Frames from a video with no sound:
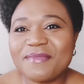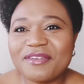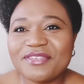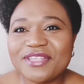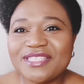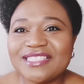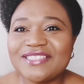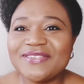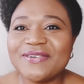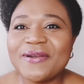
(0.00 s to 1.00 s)
mothers
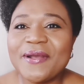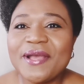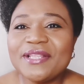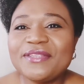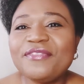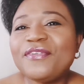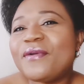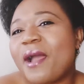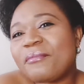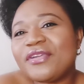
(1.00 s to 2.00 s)
to
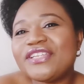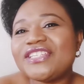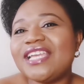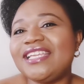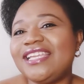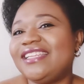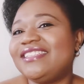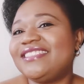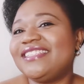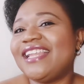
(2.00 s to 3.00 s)
feel appreciated.
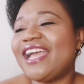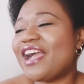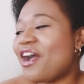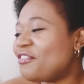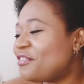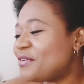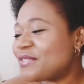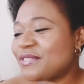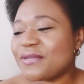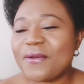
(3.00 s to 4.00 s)
Like, I feel
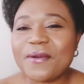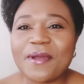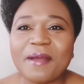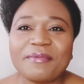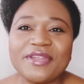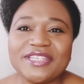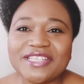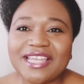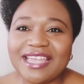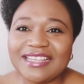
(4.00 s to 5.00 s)
so
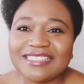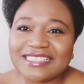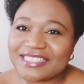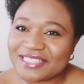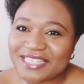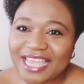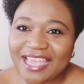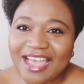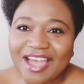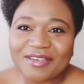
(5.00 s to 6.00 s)
appreciated
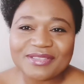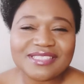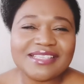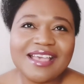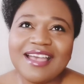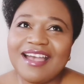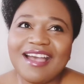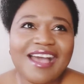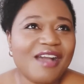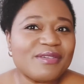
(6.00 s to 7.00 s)
today. I was
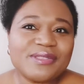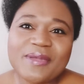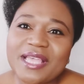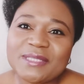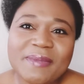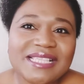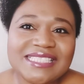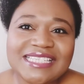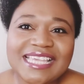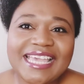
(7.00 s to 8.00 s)
not
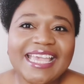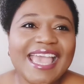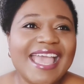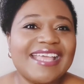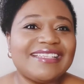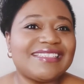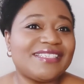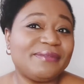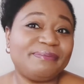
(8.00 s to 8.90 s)
expecting it, and